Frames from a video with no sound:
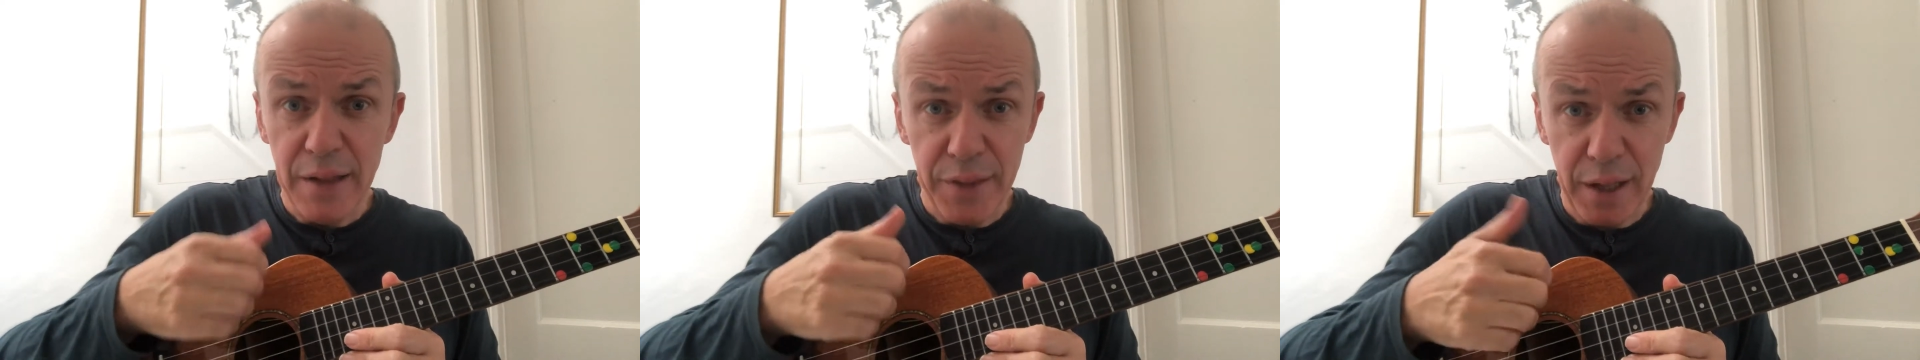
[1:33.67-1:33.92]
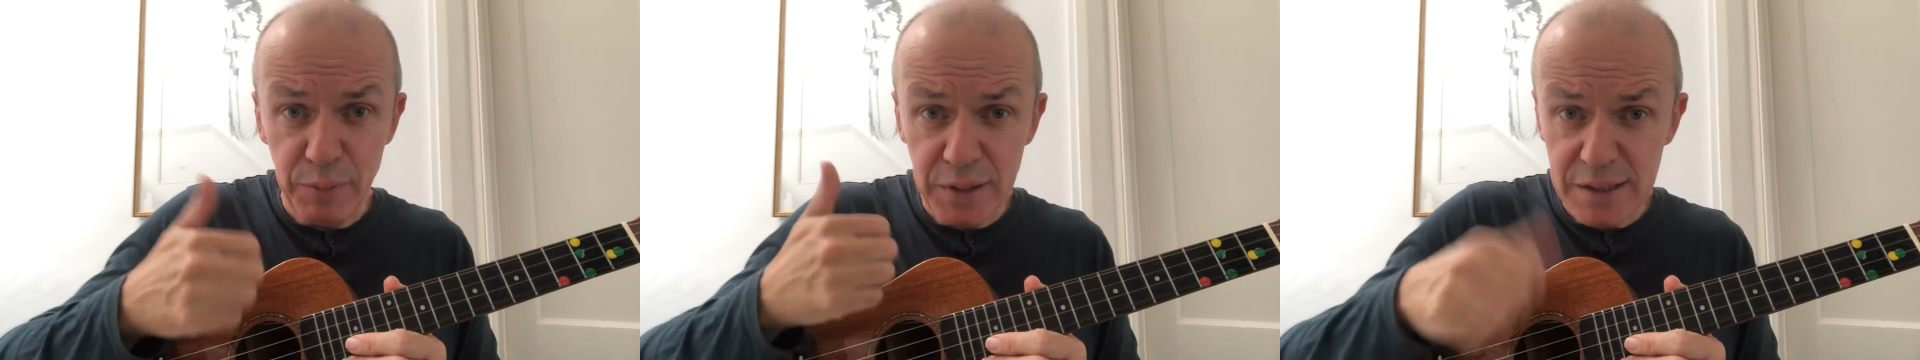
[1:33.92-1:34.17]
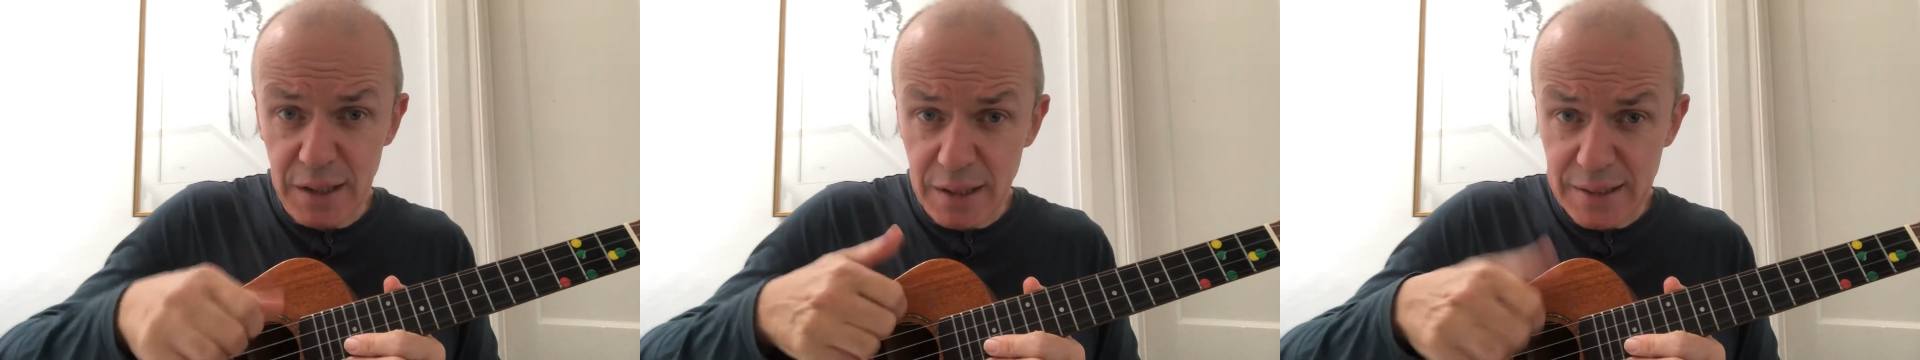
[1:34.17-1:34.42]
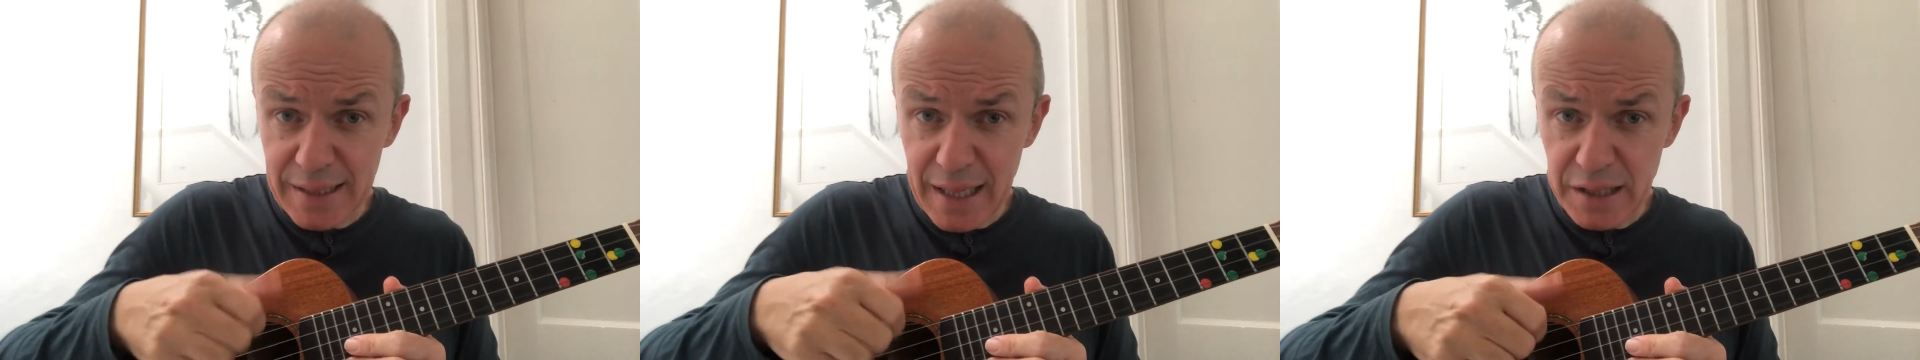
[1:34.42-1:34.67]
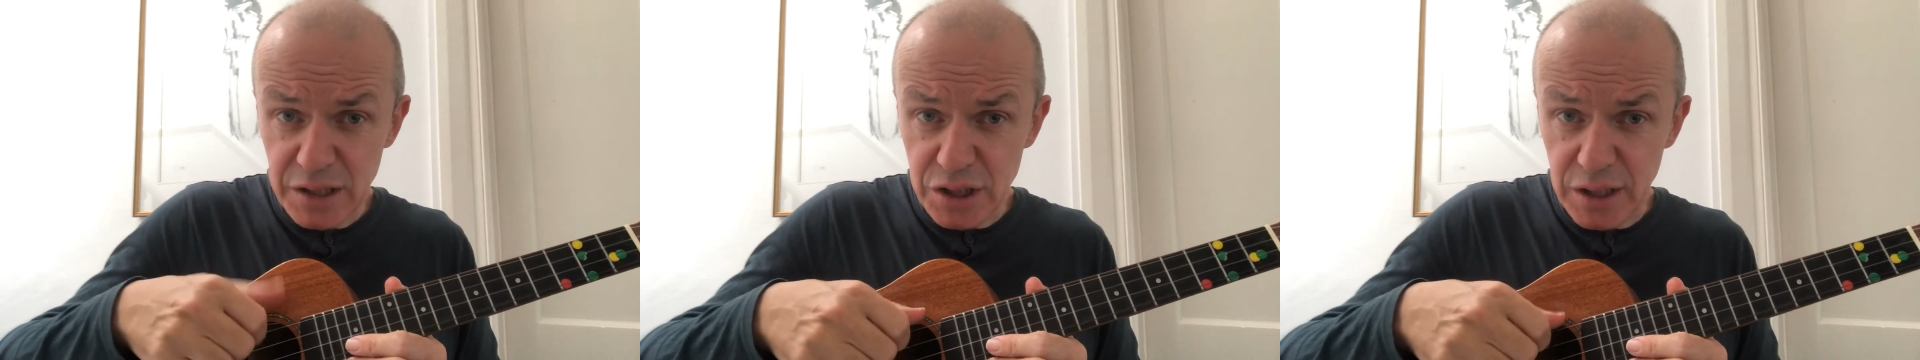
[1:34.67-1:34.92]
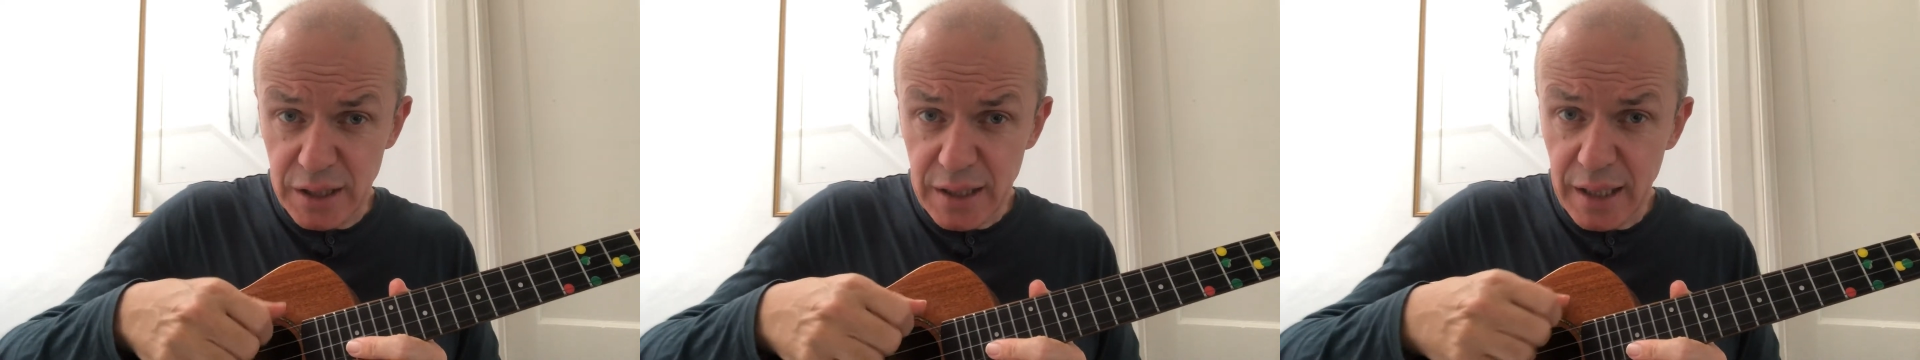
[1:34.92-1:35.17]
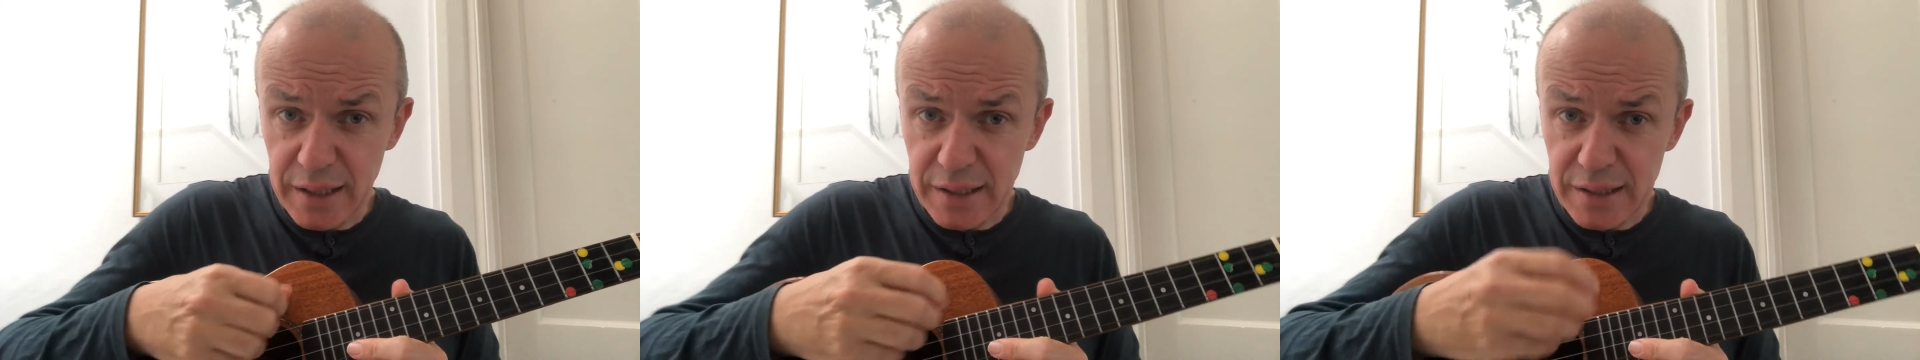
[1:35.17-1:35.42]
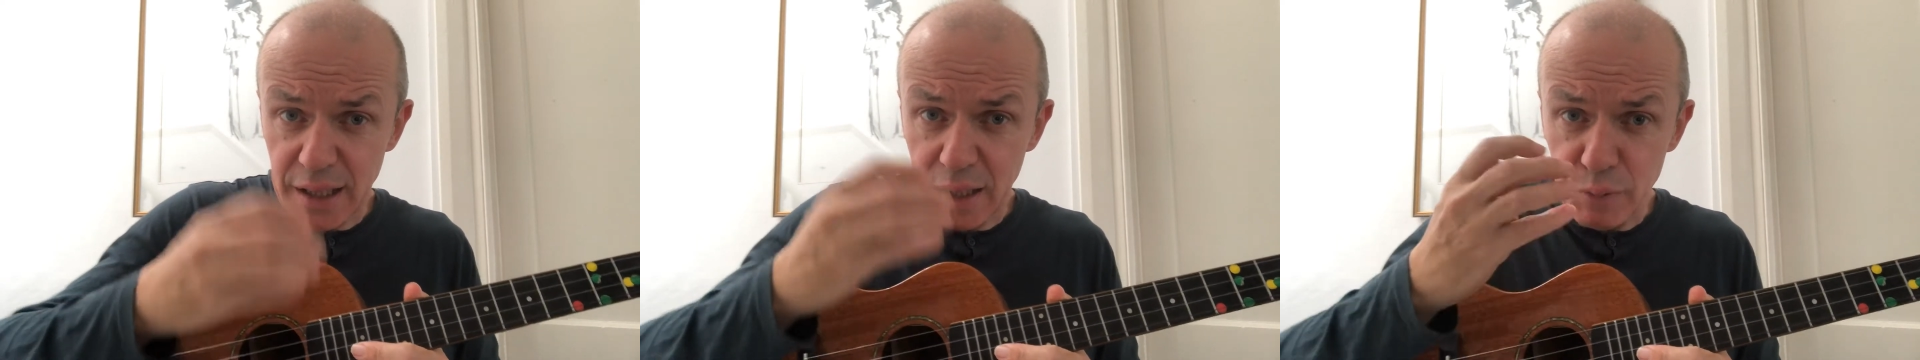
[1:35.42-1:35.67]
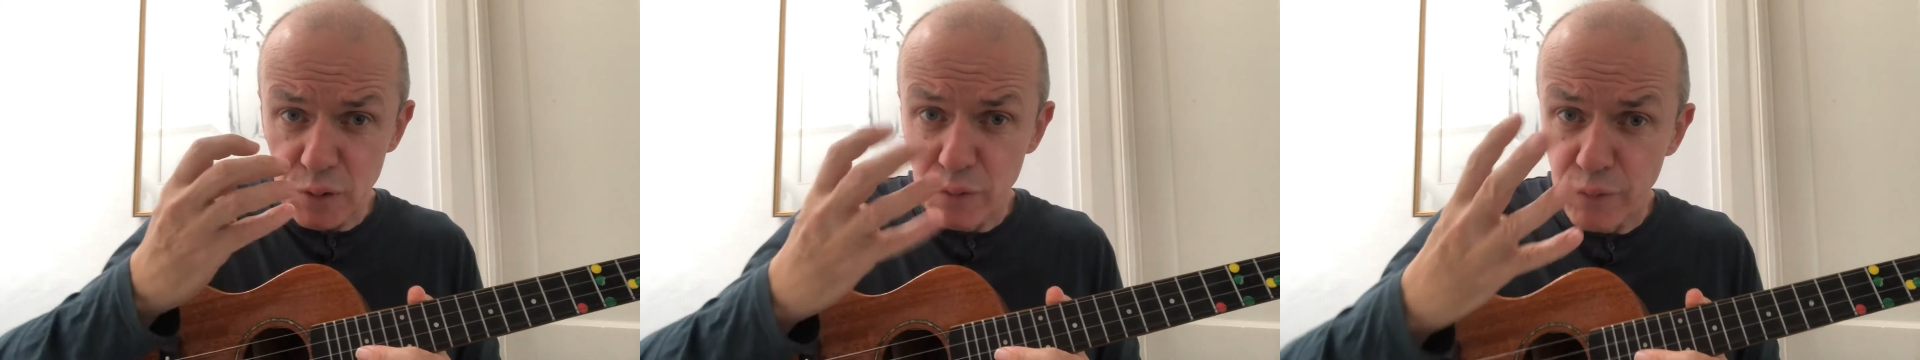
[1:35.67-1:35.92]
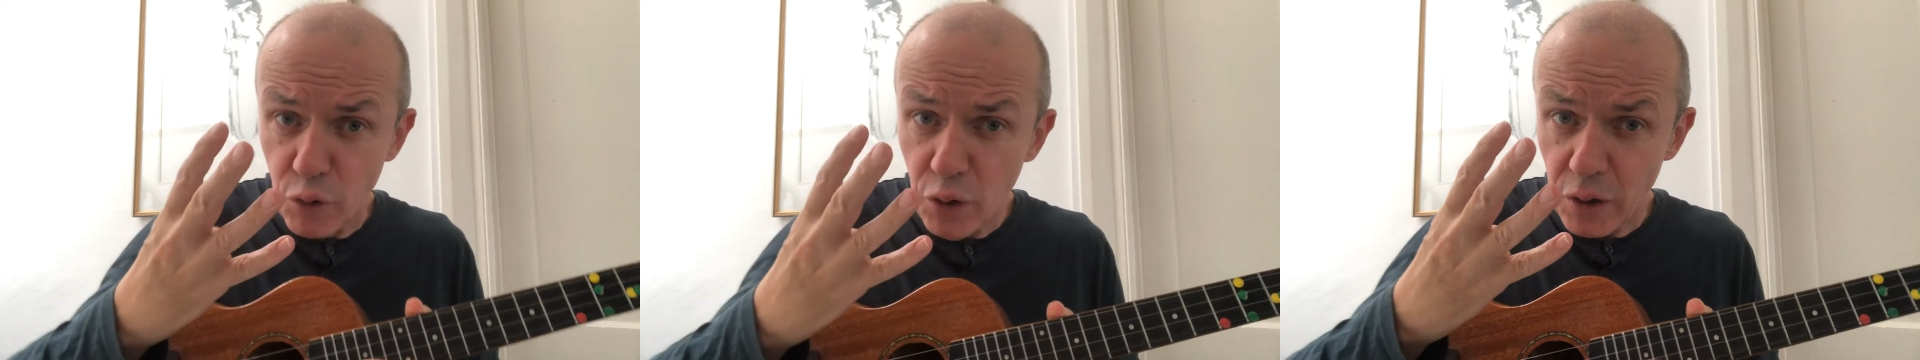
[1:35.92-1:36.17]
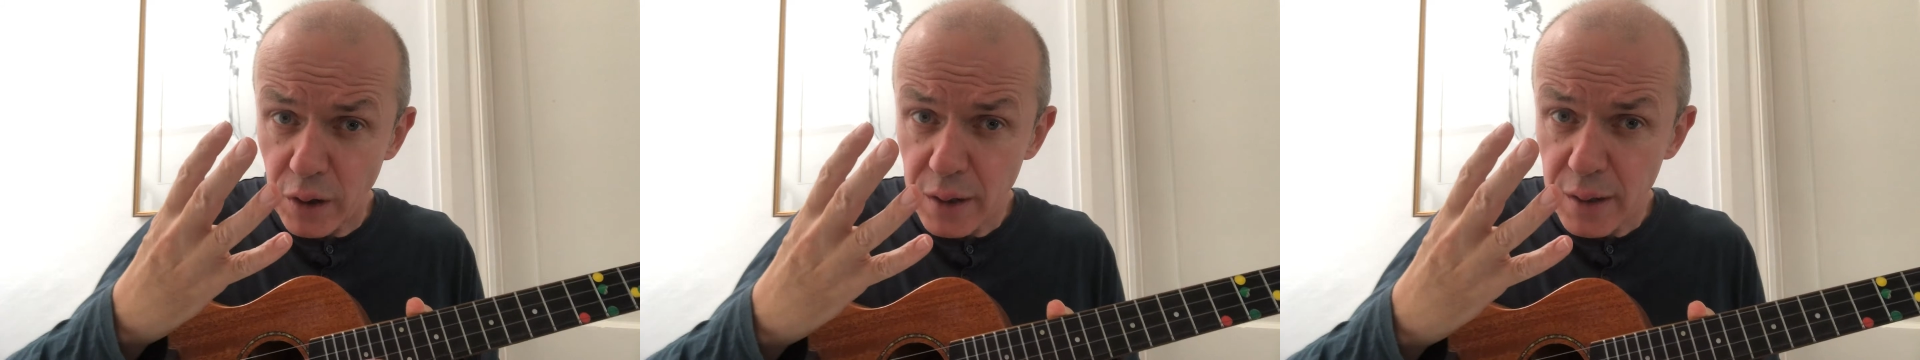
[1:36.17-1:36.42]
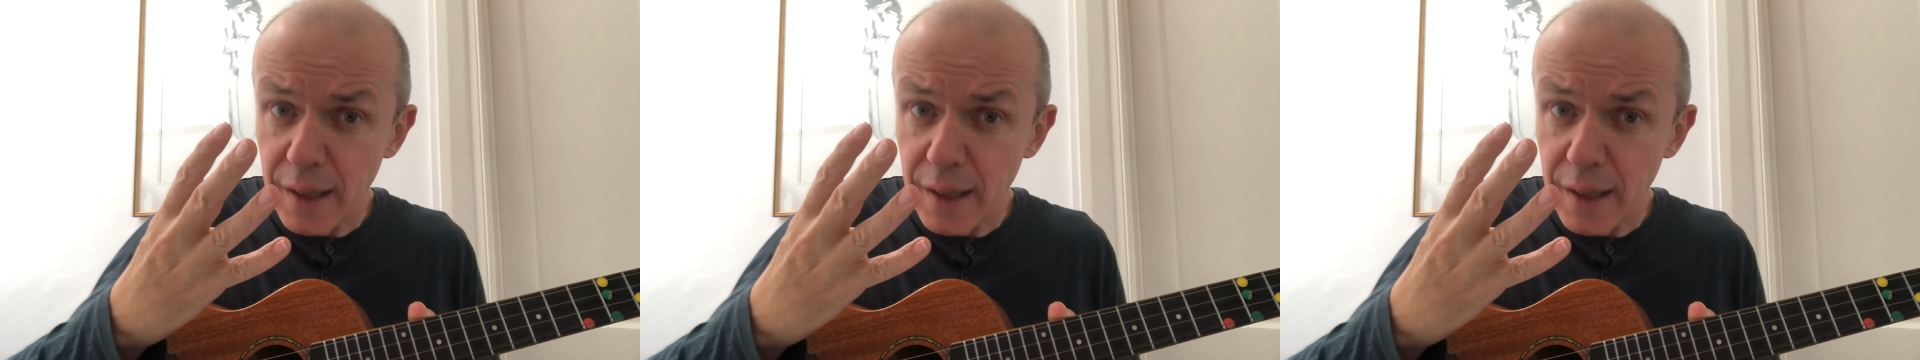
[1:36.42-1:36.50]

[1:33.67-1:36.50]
Then we start again at G, and this time we do 4.